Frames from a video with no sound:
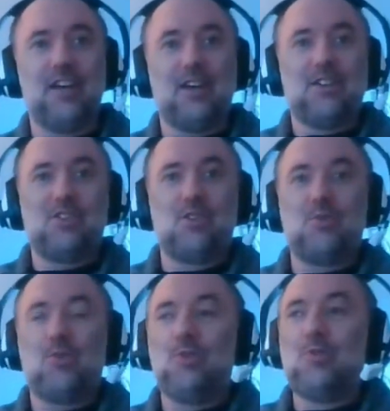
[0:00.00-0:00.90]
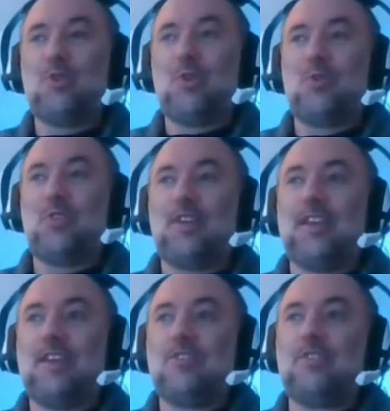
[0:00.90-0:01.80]
So, you know,
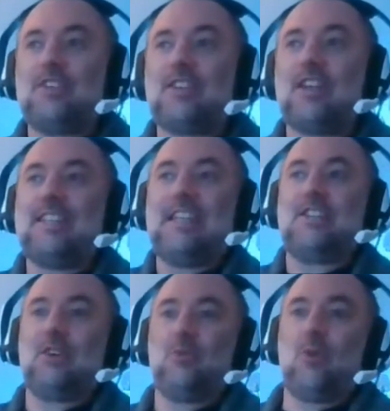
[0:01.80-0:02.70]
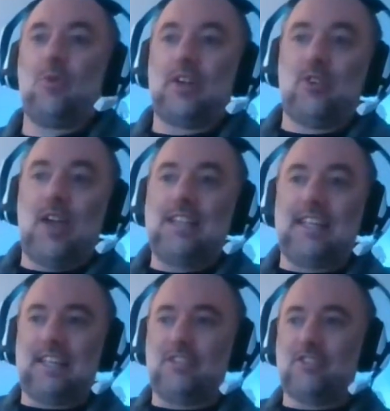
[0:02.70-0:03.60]
this idea that what we're
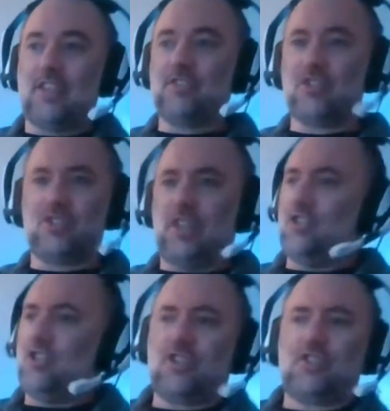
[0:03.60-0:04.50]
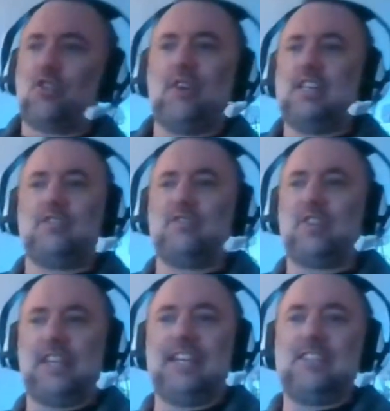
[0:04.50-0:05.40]
creating is just toys for
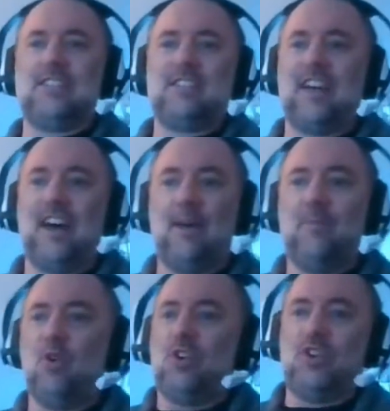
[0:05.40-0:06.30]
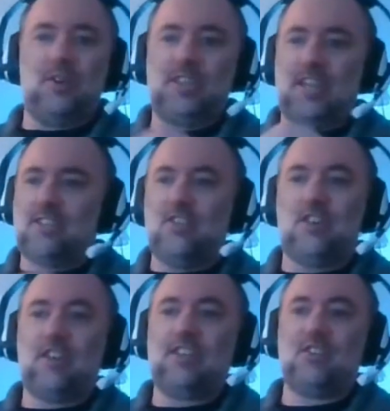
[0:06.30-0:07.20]
kids, or you know, it's
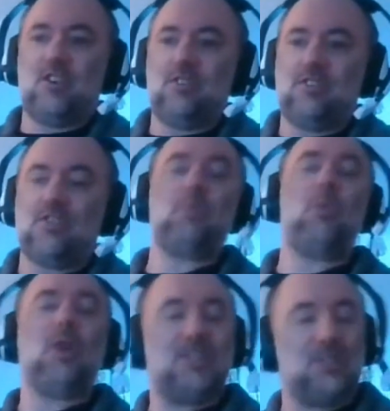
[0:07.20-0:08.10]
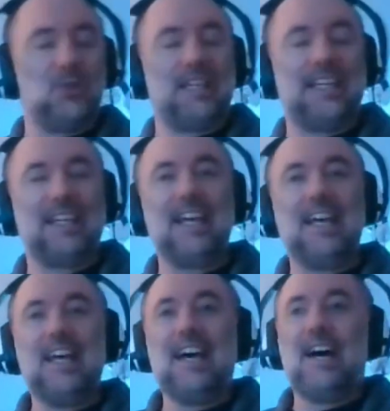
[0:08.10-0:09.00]
not there's no point doing it.
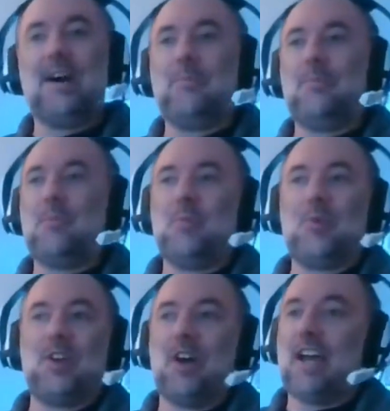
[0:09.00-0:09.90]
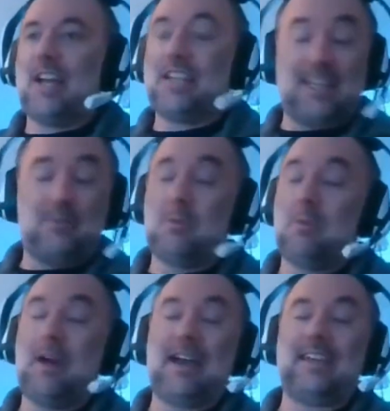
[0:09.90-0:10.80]
you know, I keep coming
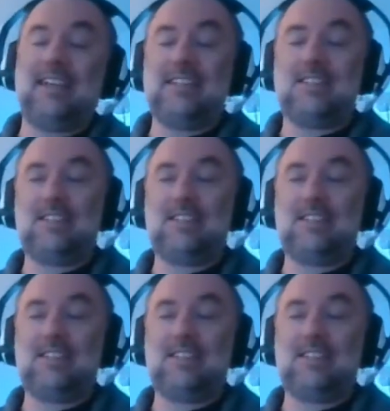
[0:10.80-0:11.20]
back. It is